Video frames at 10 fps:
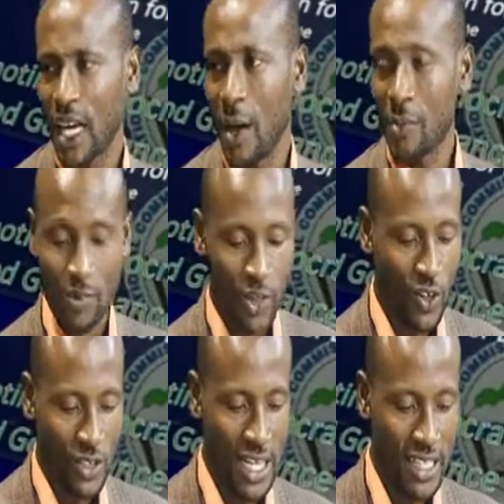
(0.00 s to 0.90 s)
I mean
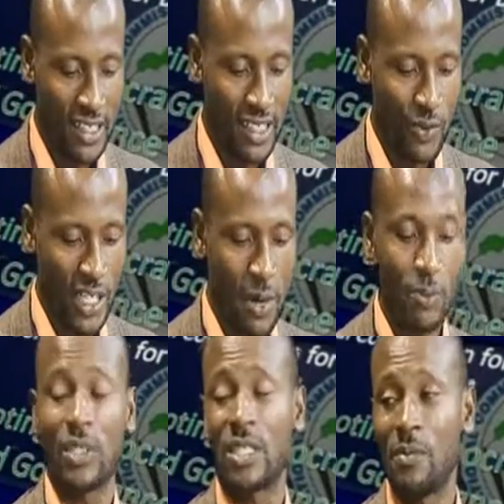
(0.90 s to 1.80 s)
because anything when a
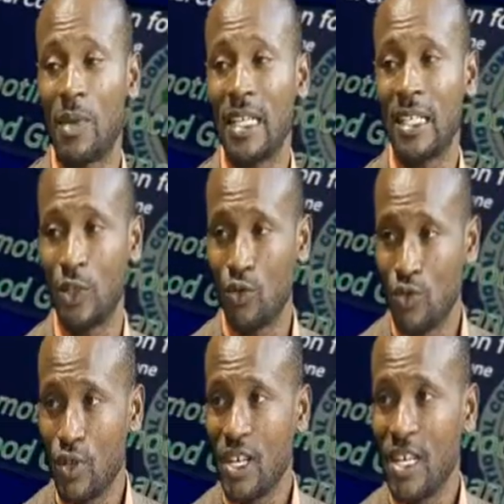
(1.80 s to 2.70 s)
mortal man they do,
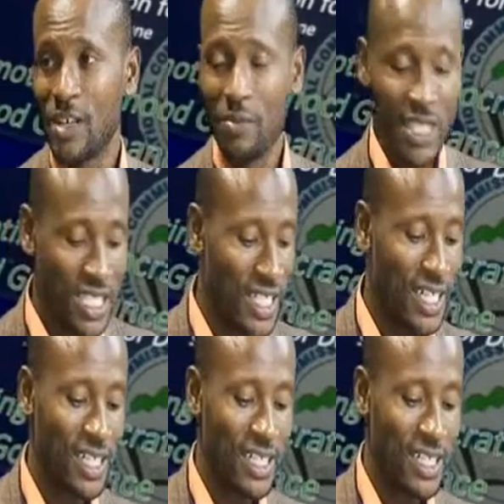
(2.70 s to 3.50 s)
mistake